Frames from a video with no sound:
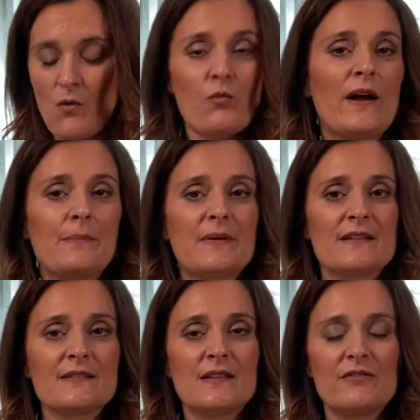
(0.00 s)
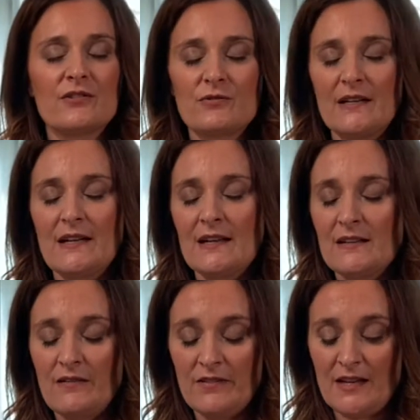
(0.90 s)
white bits of the, granite,
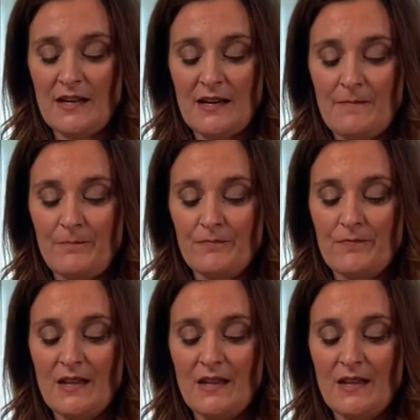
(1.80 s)
of the,